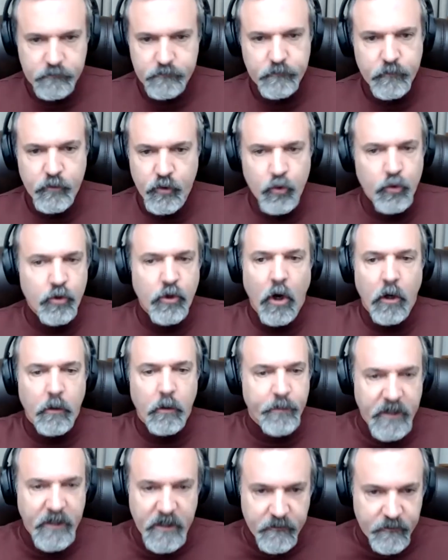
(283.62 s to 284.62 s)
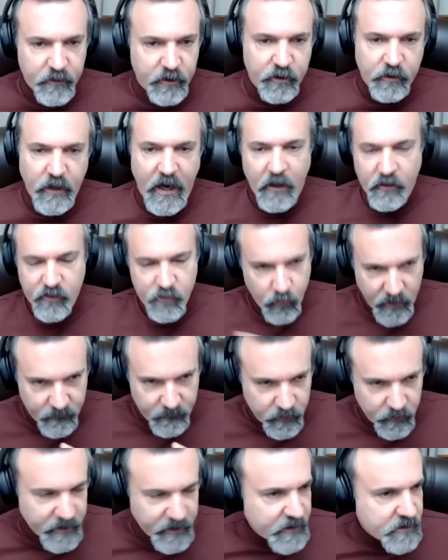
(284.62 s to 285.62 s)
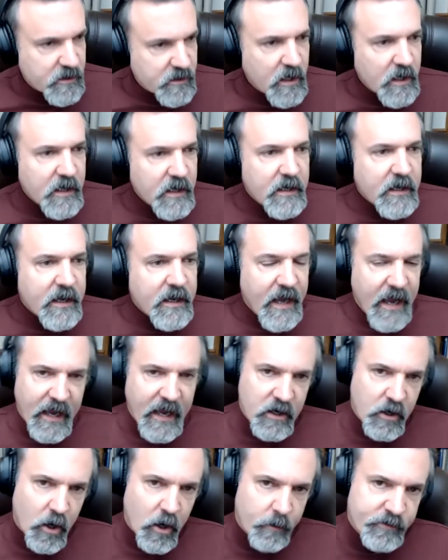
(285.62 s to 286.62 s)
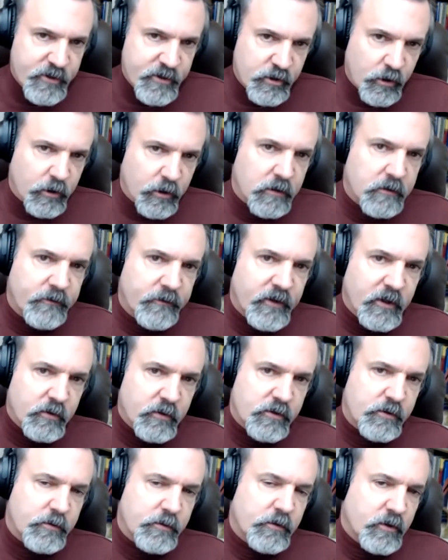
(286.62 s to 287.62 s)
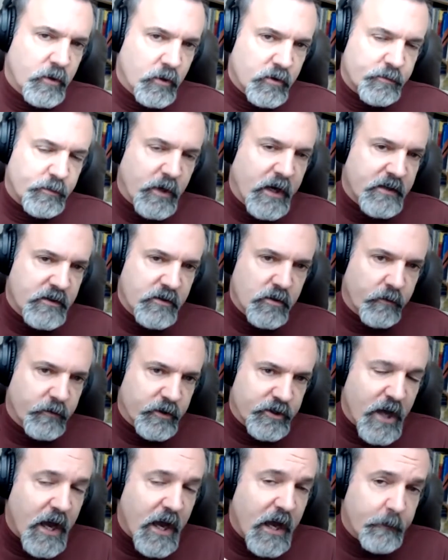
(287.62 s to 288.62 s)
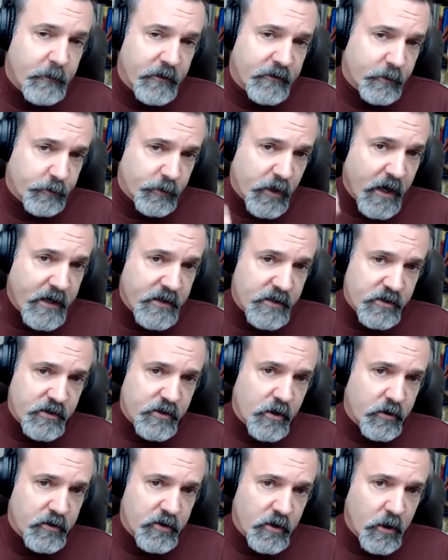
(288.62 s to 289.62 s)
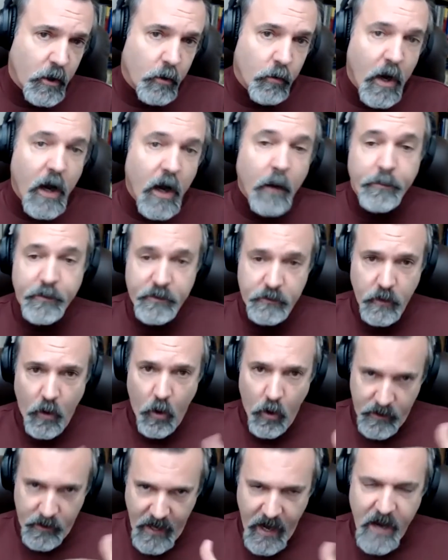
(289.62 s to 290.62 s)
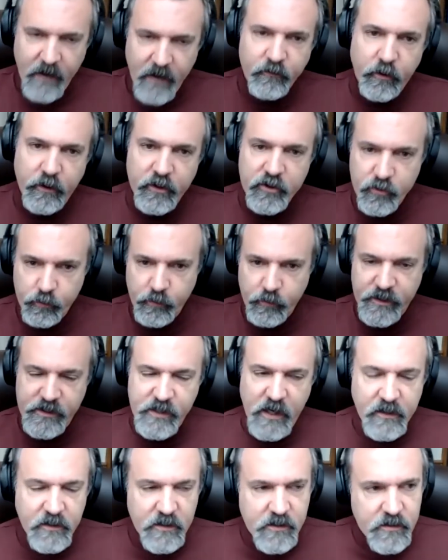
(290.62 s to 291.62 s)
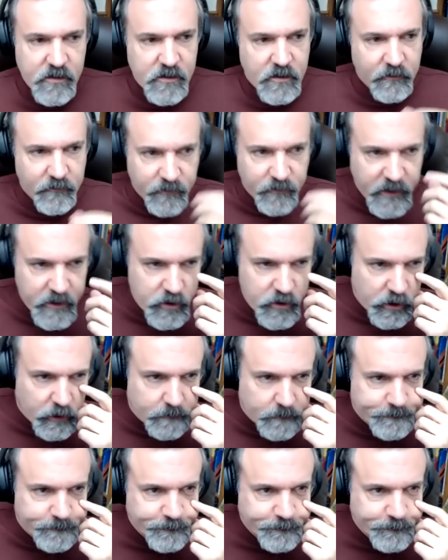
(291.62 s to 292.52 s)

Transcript: new carpeting for your house, whatever it is, and observe those prices over time. If the prices start to go up on average, we say this is inflation.